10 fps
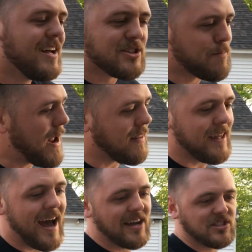It's a pain in
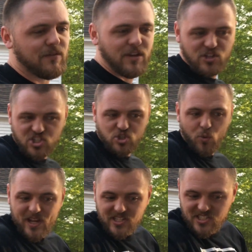the ass. If they just
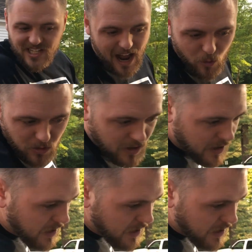squeezed it out,